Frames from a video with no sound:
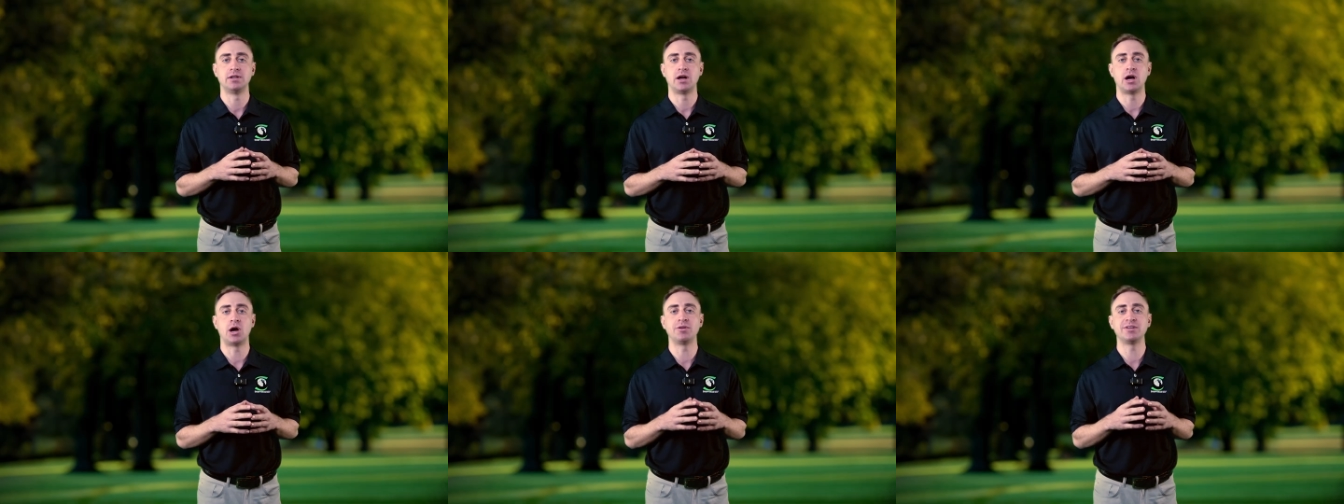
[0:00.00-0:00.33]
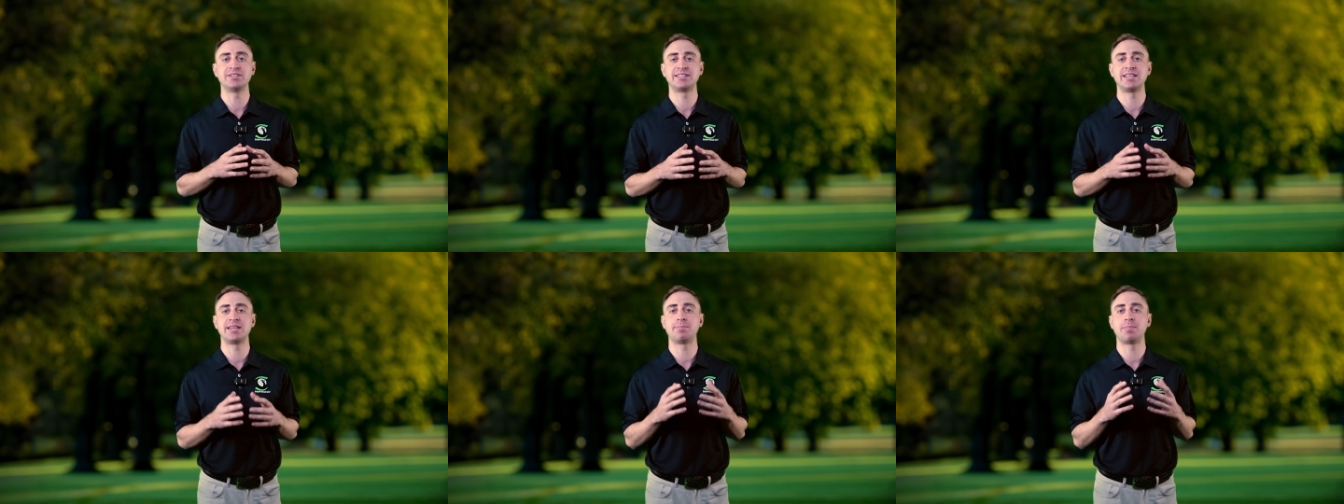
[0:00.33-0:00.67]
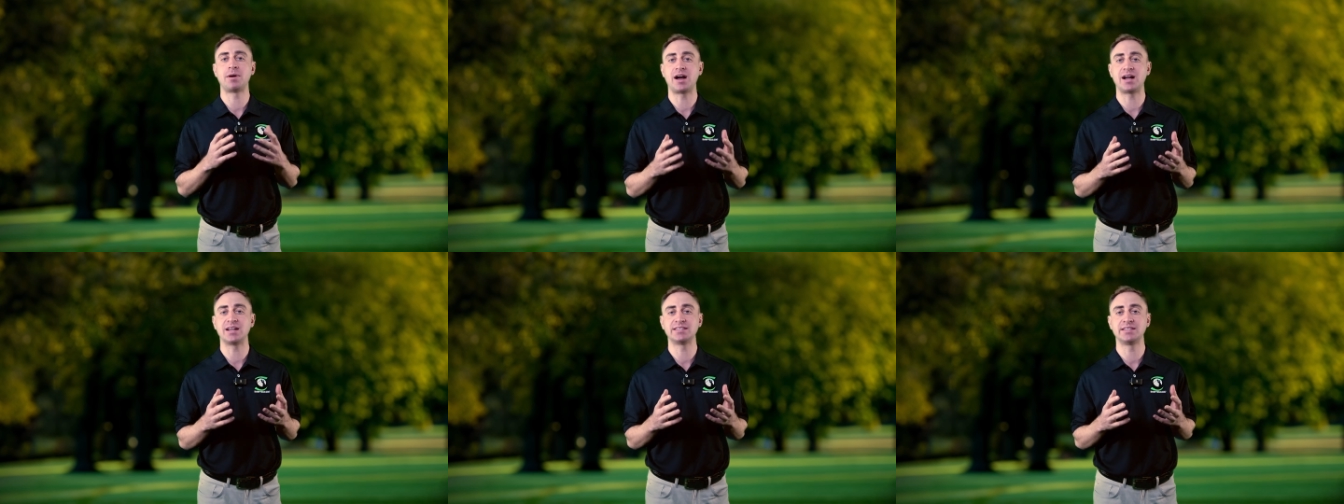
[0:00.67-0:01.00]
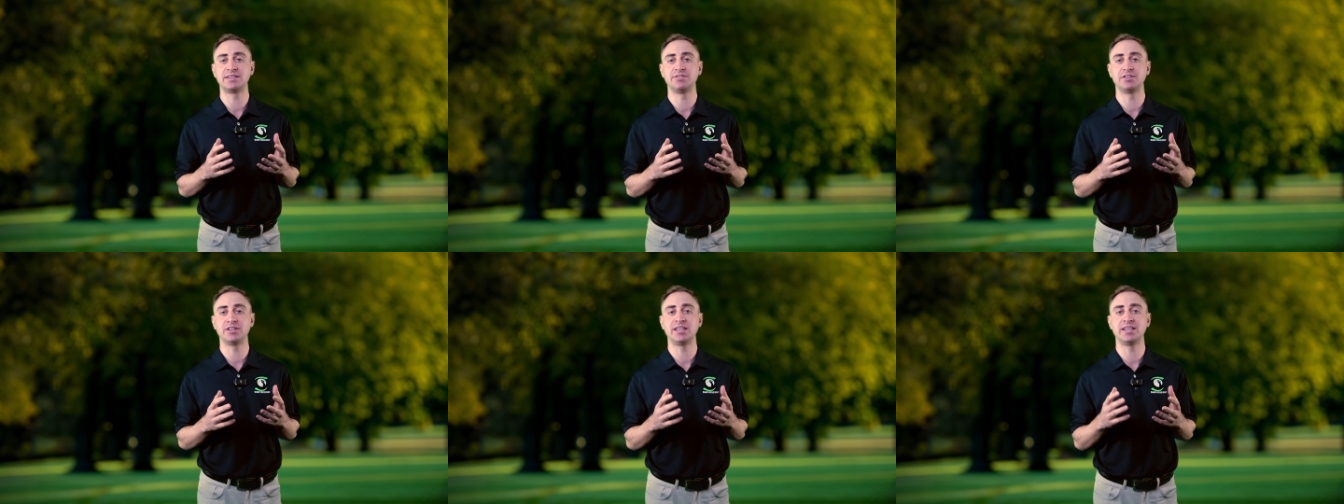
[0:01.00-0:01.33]
Always think
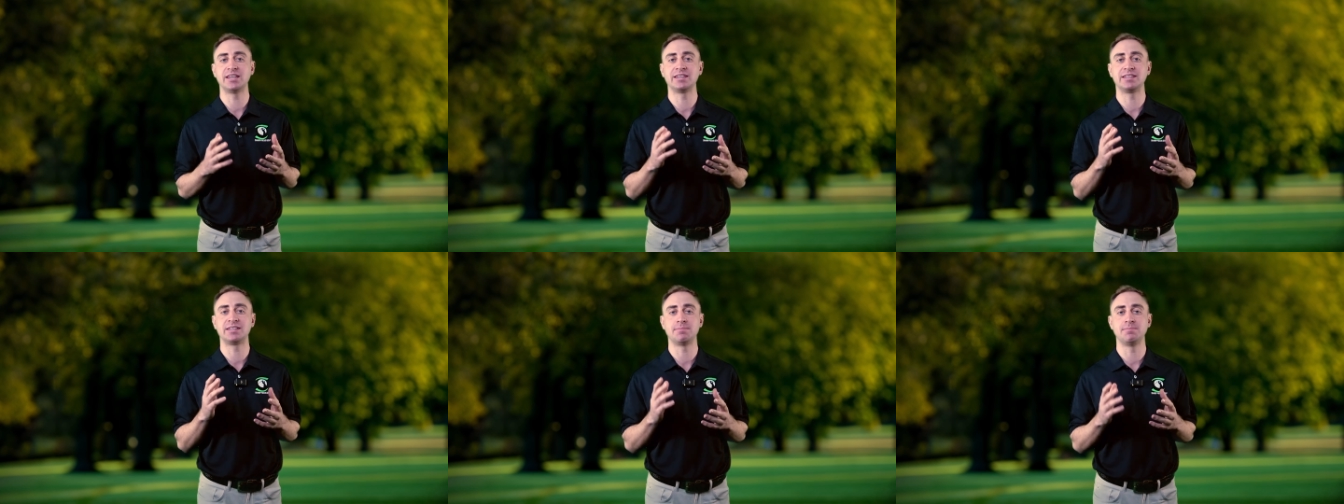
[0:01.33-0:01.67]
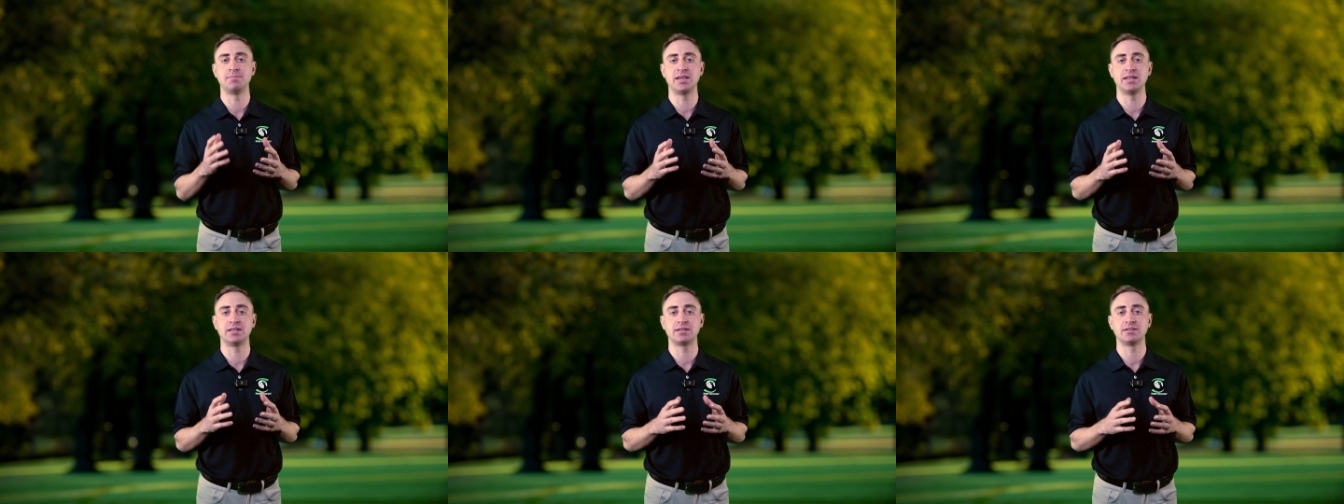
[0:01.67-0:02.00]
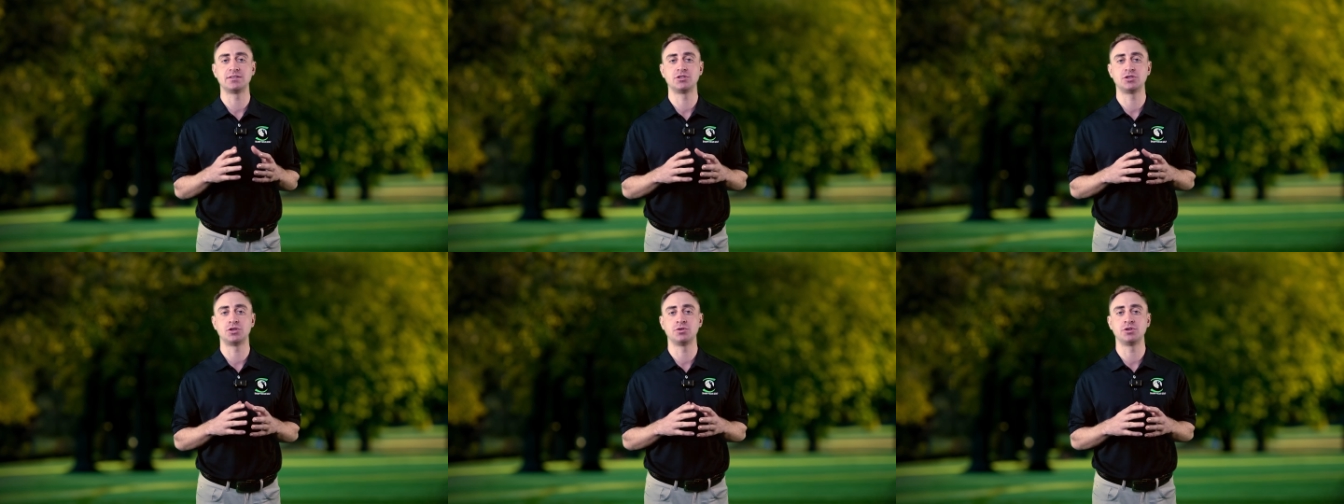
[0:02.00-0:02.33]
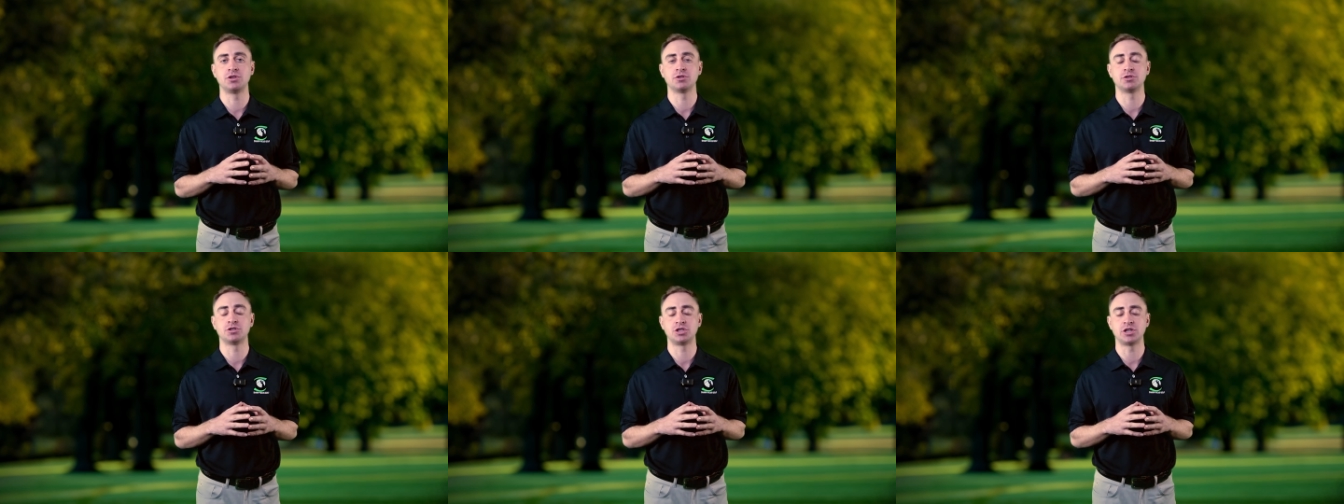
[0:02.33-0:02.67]
positively and commit to
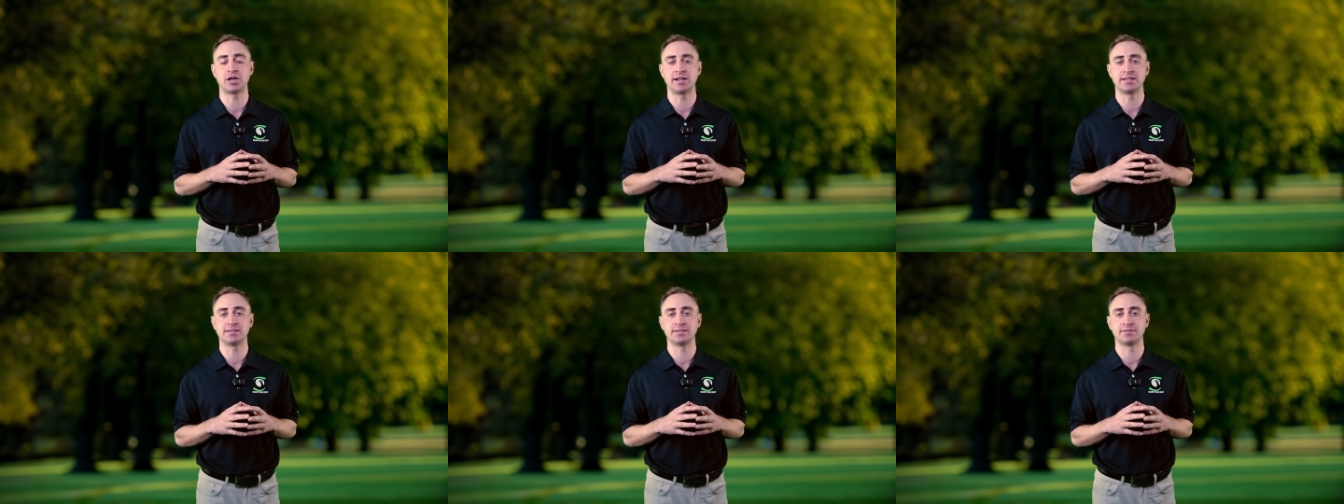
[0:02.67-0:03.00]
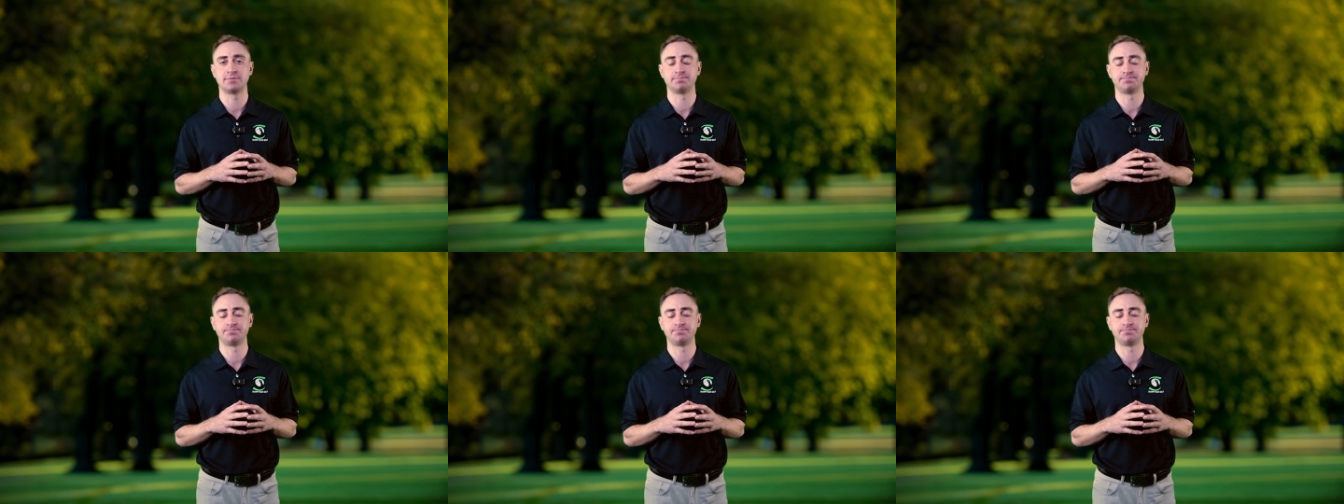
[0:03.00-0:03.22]
your shots.